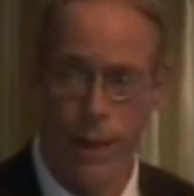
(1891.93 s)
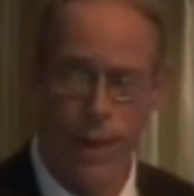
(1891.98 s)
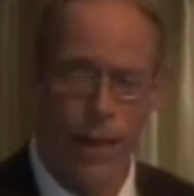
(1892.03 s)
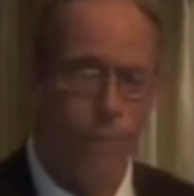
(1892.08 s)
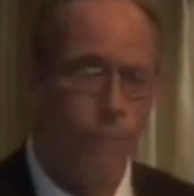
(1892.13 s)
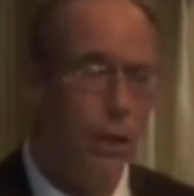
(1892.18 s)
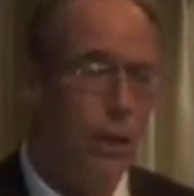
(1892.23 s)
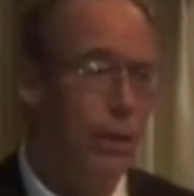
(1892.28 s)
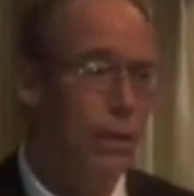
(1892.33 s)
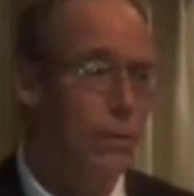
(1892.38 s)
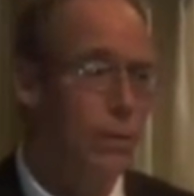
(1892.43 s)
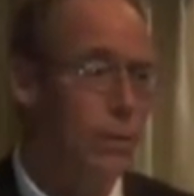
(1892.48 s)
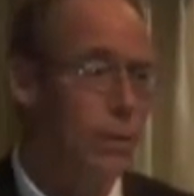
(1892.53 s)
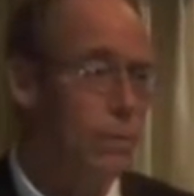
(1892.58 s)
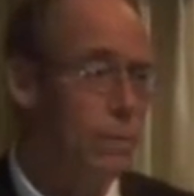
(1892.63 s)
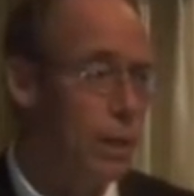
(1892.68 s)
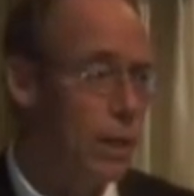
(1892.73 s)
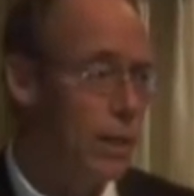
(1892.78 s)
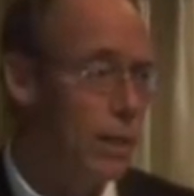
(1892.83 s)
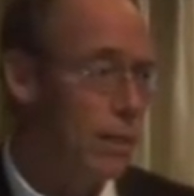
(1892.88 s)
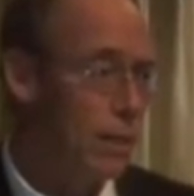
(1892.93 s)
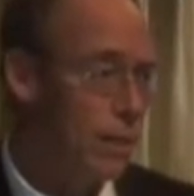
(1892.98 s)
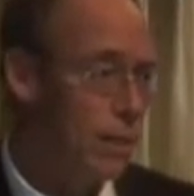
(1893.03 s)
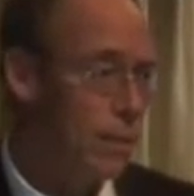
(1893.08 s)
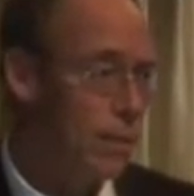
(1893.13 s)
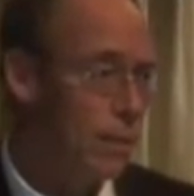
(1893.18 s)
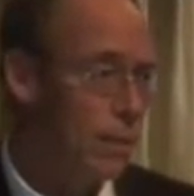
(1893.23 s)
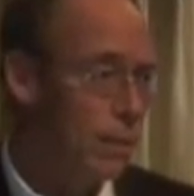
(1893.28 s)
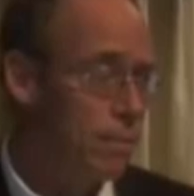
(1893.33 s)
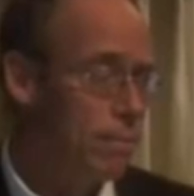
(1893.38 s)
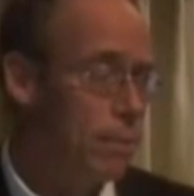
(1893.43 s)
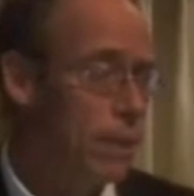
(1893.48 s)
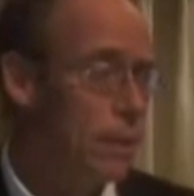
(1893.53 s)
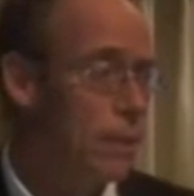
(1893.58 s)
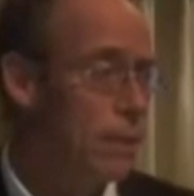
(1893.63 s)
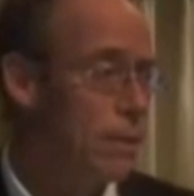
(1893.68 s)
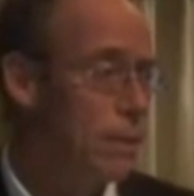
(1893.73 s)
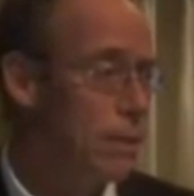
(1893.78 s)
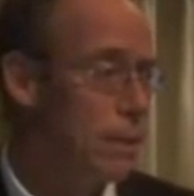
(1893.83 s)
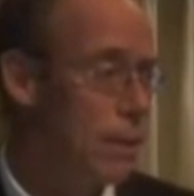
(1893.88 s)
Because the president and
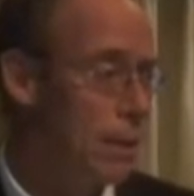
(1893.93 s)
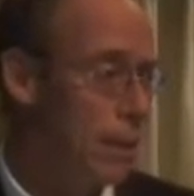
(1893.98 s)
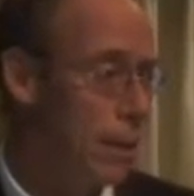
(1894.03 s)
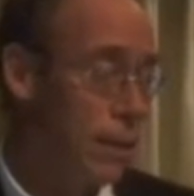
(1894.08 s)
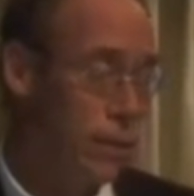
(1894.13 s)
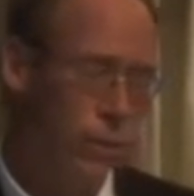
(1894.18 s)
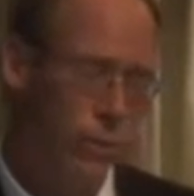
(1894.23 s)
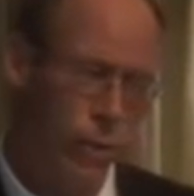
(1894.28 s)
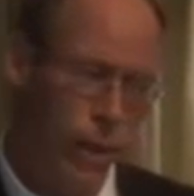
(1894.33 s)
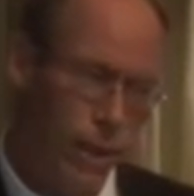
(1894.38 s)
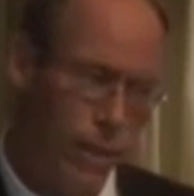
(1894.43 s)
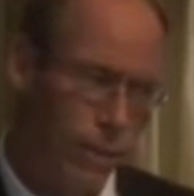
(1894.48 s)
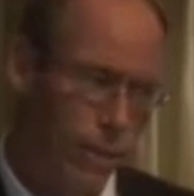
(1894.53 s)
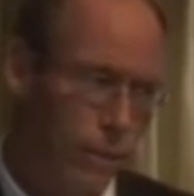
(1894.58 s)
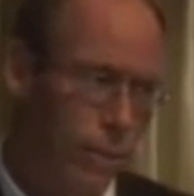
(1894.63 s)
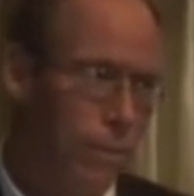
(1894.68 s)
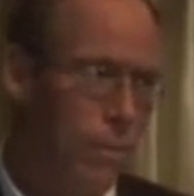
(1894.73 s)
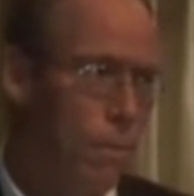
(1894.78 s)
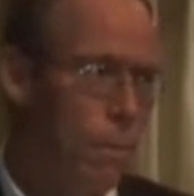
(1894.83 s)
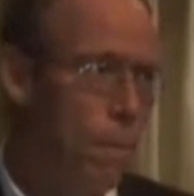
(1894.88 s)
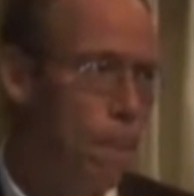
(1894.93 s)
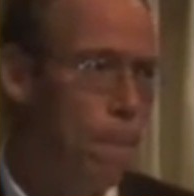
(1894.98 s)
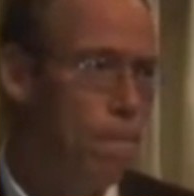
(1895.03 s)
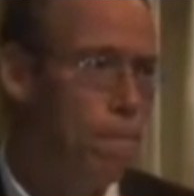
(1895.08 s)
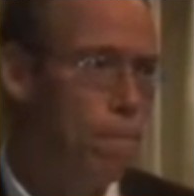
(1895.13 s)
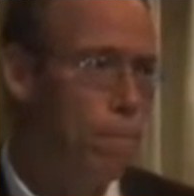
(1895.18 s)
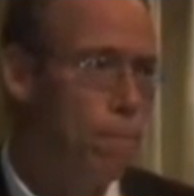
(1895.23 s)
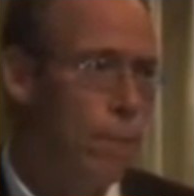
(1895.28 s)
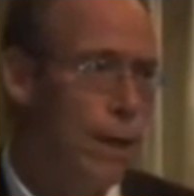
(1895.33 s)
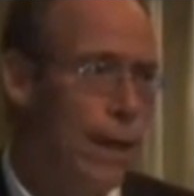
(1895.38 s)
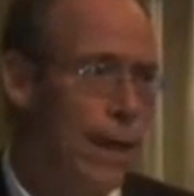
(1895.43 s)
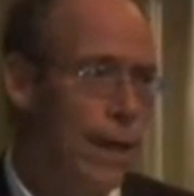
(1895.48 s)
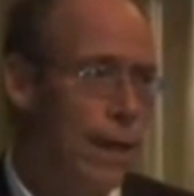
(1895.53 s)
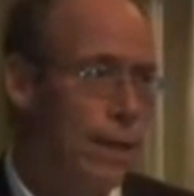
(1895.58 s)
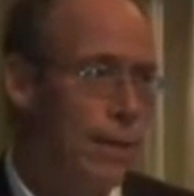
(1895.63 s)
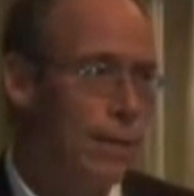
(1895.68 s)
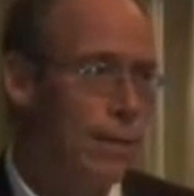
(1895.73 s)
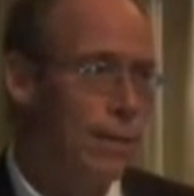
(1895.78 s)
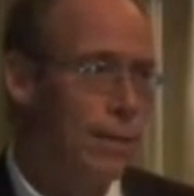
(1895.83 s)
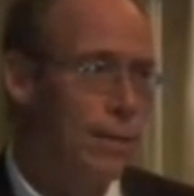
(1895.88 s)
the CIA director,
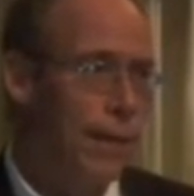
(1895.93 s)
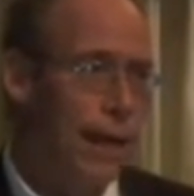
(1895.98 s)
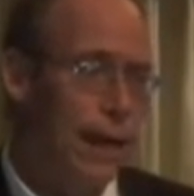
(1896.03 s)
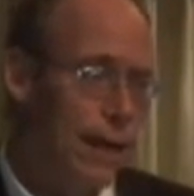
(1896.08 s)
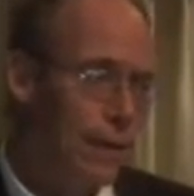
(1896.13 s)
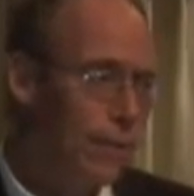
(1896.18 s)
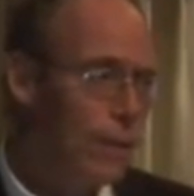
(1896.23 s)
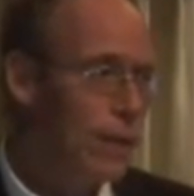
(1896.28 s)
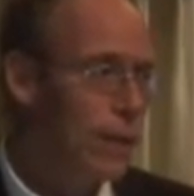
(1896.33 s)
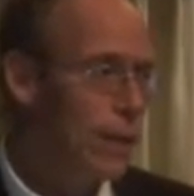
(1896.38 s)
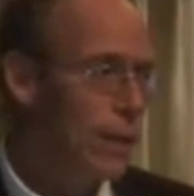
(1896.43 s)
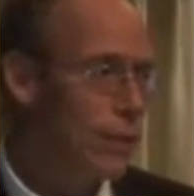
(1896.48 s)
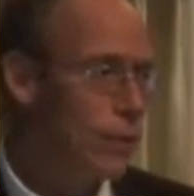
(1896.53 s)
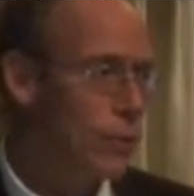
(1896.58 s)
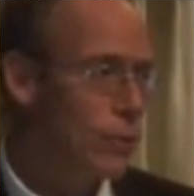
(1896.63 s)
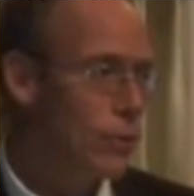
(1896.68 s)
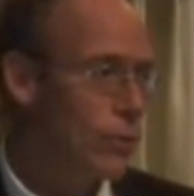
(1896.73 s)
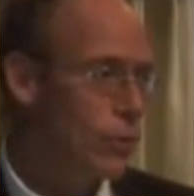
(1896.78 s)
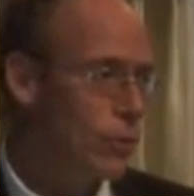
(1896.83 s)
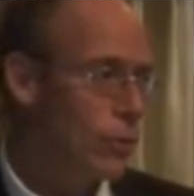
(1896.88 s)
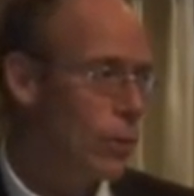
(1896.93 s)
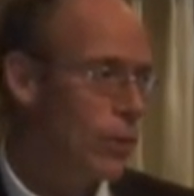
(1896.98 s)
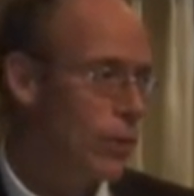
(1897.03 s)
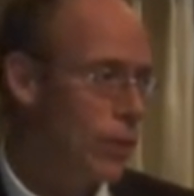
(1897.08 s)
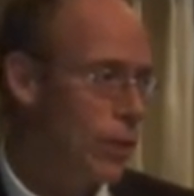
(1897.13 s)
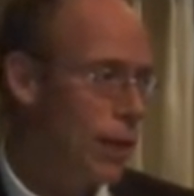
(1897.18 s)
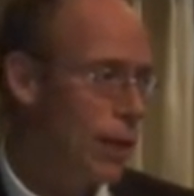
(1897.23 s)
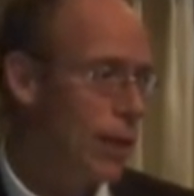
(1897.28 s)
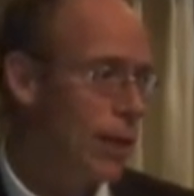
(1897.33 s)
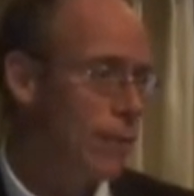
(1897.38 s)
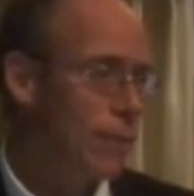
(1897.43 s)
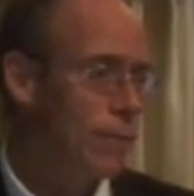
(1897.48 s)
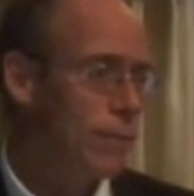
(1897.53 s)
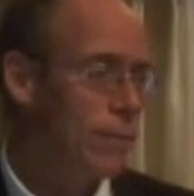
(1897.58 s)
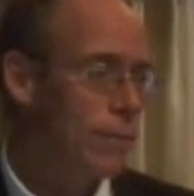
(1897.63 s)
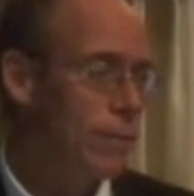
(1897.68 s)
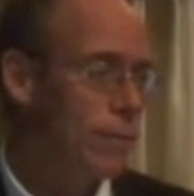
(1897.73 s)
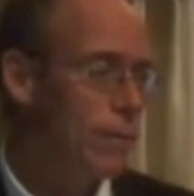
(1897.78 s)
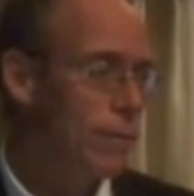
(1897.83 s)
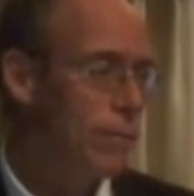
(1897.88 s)
the head of intelligence joint staff,
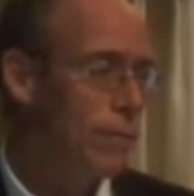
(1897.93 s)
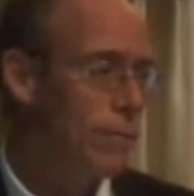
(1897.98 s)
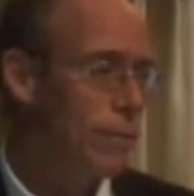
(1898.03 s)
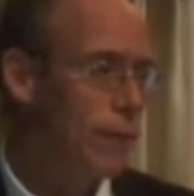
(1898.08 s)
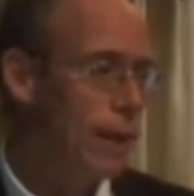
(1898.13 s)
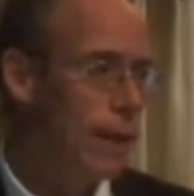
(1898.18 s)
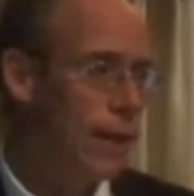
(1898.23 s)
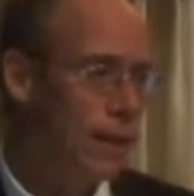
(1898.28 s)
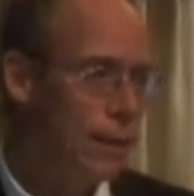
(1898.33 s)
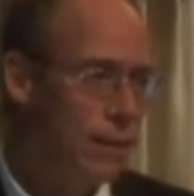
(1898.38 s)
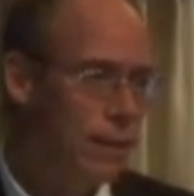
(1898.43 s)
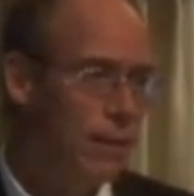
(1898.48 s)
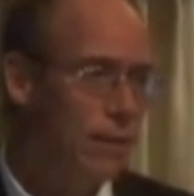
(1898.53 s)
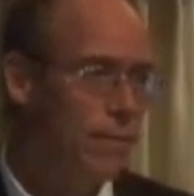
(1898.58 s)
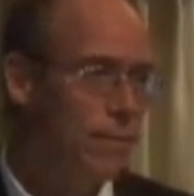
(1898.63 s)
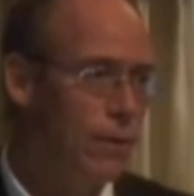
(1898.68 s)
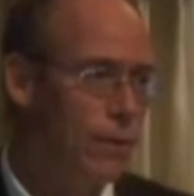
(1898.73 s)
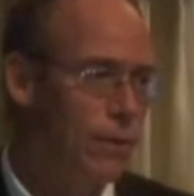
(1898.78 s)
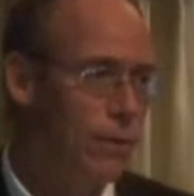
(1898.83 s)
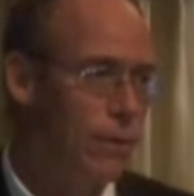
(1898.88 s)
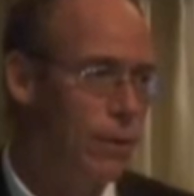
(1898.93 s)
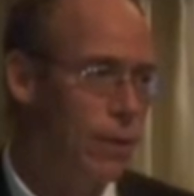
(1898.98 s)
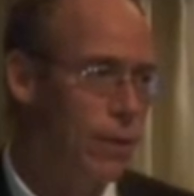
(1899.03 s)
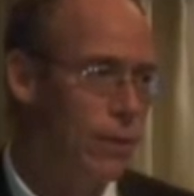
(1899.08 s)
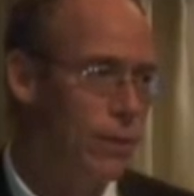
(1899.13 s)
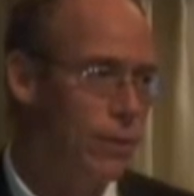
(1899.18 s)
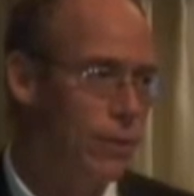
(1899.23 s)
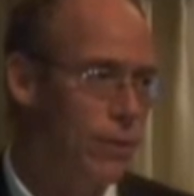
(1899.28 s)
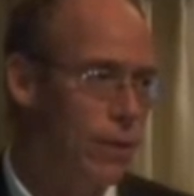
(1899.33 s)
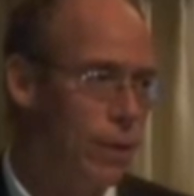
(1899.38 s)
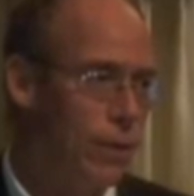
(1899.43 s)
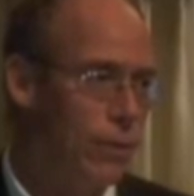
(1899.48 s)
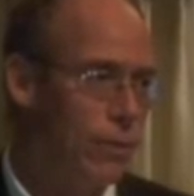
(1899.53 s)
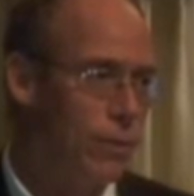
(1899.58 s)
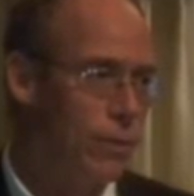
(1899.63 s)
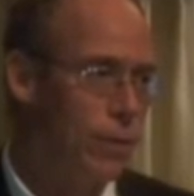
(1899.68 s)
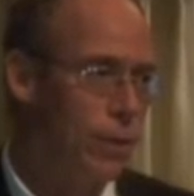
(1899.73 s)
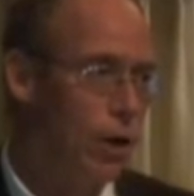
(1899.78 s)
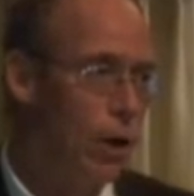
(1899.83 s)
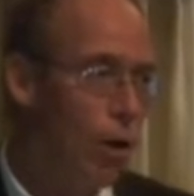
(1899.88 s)
the head of the Defense Intelligence
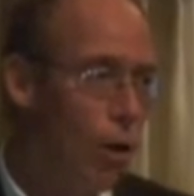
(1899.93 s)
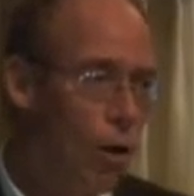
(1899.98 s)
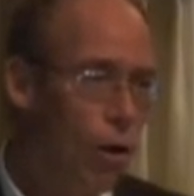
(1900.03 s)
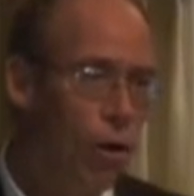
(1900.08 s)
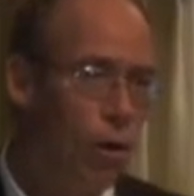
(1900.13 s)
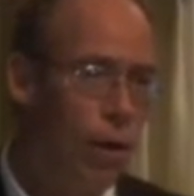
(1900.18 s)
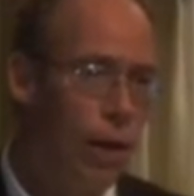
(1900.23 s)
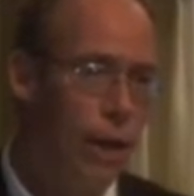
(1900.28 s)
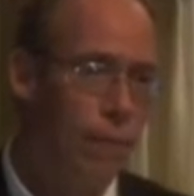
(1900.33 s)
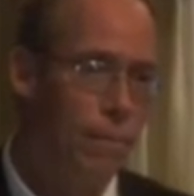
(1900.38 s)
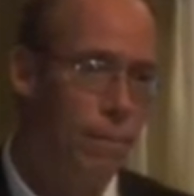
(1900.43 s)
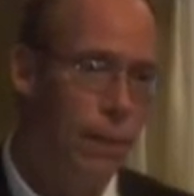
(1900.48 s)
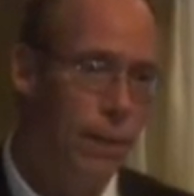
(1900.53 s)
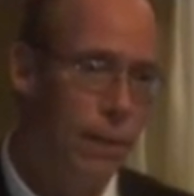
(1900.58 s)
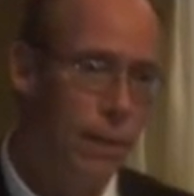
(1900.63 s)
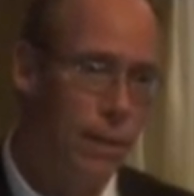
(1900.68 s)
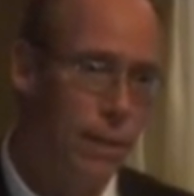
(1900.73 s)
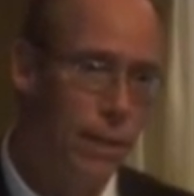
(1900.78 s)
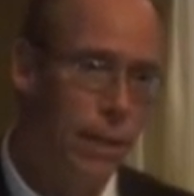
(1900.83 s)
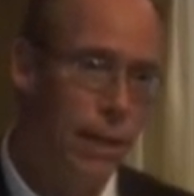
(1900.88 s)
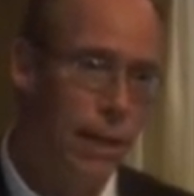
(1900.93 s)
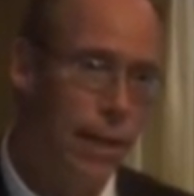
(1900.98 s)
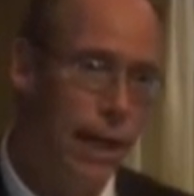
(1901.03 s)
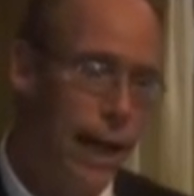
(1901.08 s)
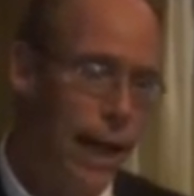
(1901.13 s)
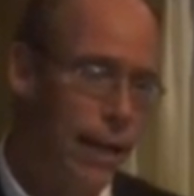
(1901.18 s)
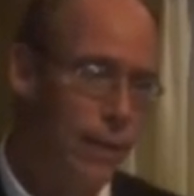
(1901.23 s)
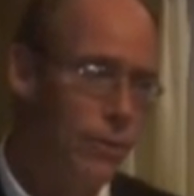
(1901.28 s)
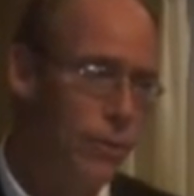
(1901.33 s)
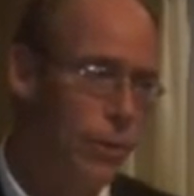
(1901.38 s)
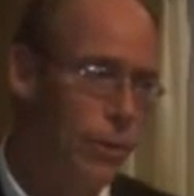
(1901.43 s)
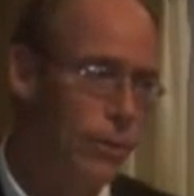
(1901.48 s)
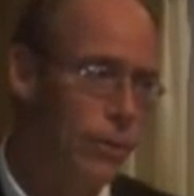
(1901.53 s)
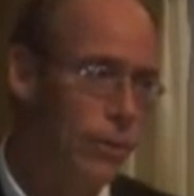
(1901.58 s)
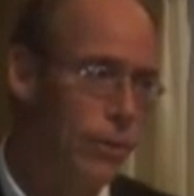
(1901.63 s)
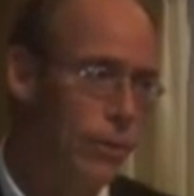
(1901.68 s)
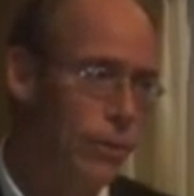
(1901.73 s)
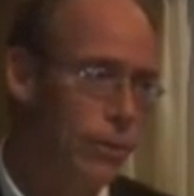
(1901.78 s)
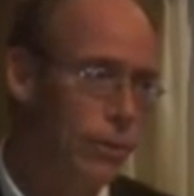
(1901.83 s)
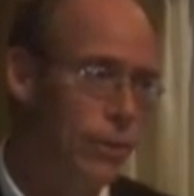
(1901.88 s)
Agency, all had been denied access
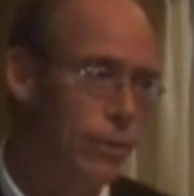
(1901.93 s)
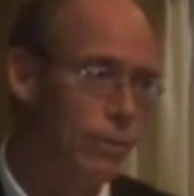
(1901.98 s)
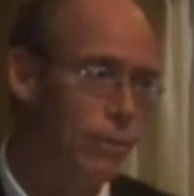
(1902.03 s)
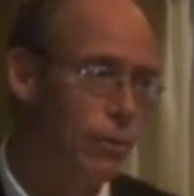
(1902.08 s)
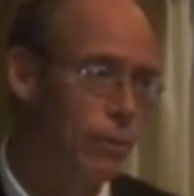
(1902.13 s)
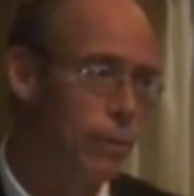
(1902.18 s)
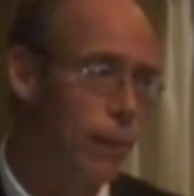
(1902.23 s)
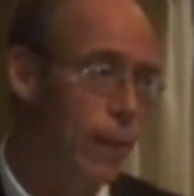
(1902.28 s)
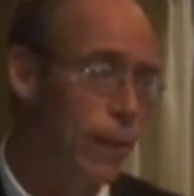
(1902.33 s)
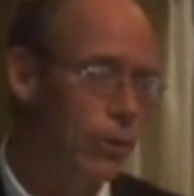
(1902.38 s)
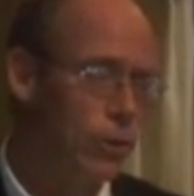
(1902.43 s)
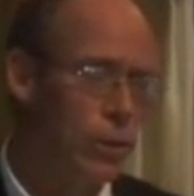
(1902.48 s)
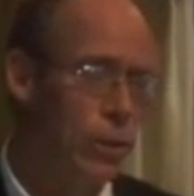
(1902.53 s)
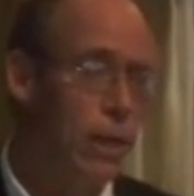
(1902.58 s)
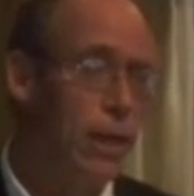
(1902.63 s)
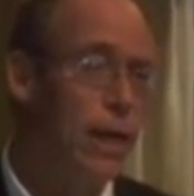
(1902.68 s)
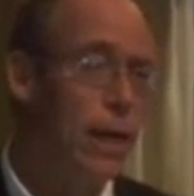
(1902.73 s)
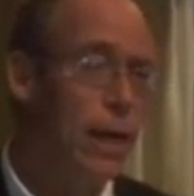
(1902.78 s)
to this information